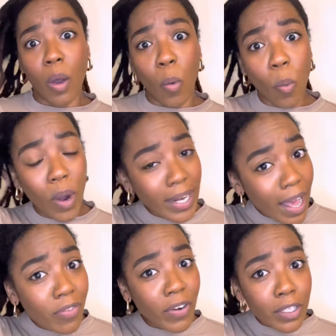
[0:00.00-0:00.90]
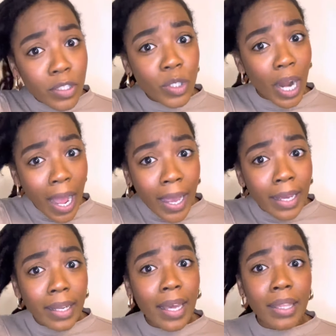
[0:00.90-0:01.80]
when I first
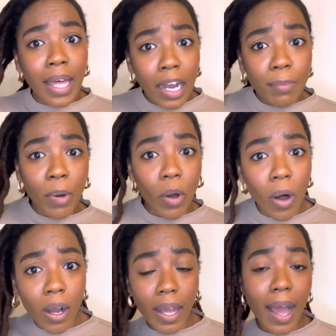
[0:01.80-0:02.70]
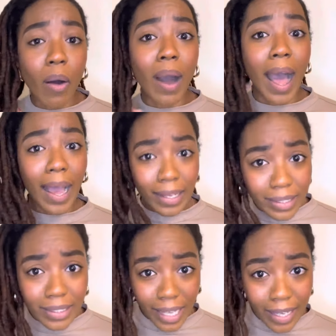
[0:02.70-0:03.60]
tried a LOC Mohawk, how I
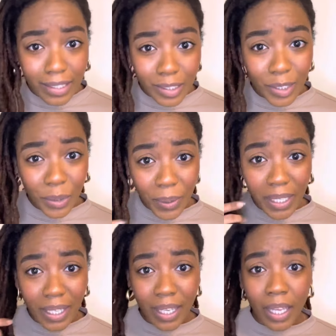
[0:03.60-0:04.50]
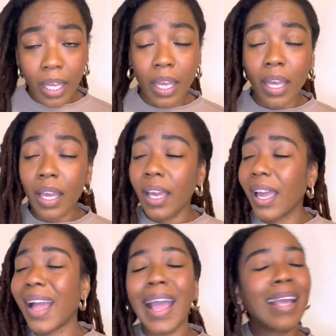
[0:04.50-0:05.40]
decided to do it,
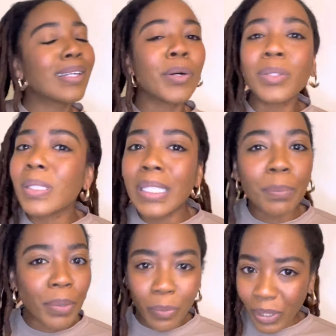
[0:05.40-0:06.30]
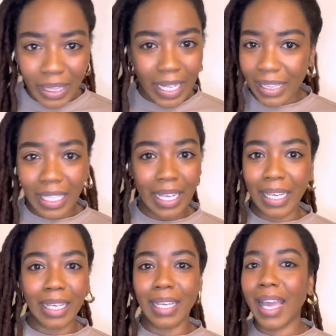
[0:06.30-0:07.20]
ain't no sleeping with that
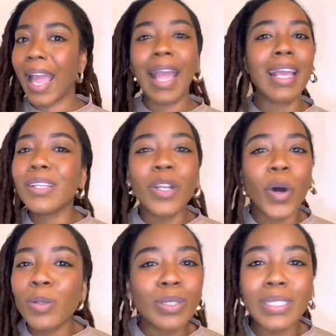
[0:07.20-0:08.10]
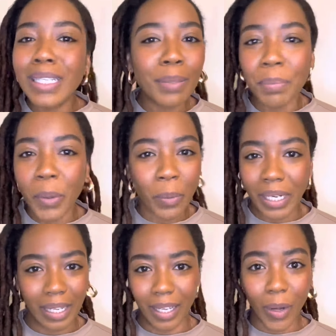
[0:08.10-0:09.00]
thing. Ain't no sleeping
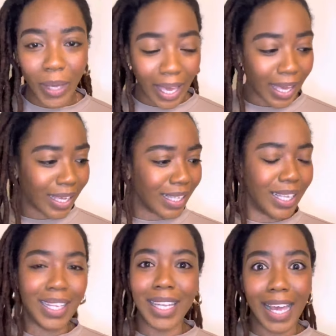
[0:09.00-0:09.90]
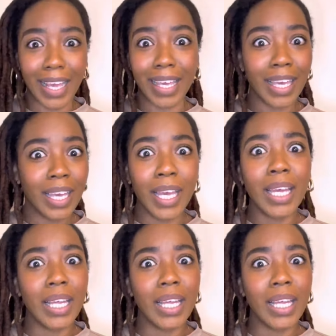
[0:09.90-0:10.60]
with it, okay? Like,